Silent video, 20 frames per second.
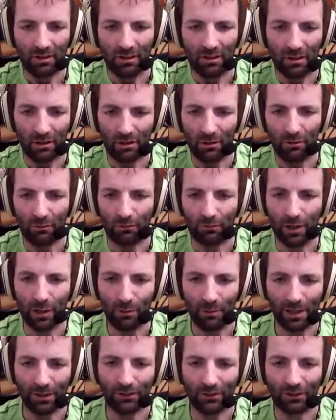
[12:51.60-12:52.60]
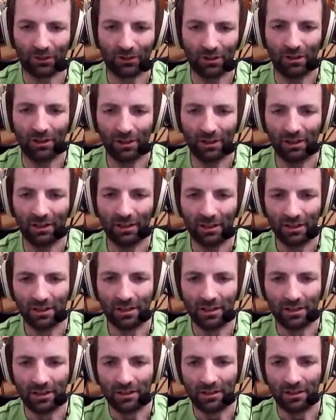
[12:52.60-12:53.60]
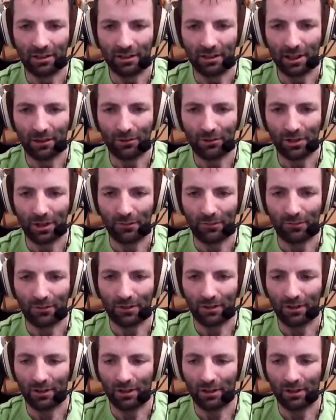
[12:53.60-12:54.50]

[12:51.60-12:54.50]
Oh, 3 wheels. Downshift.